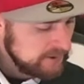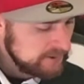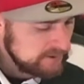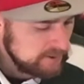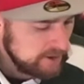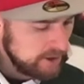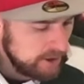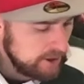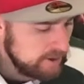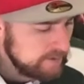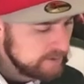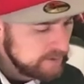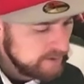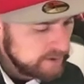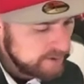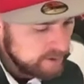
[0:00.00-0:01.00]
So,
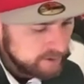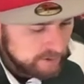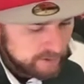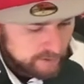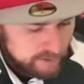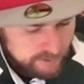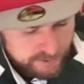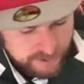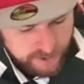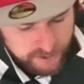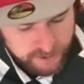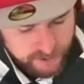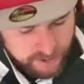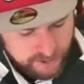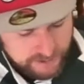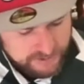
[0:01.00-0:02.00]
you're also
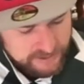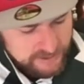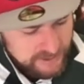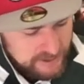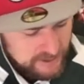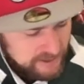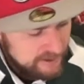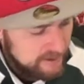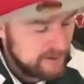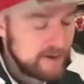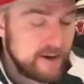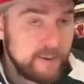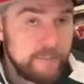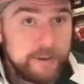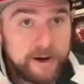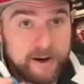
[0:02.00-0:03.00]
going to need
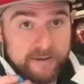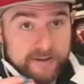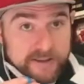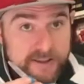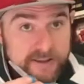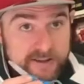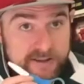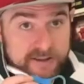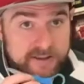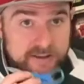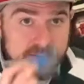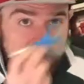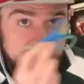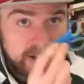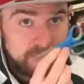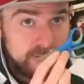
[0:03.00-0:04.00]
a pair of
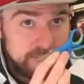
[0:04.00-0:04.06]
scissors, maybe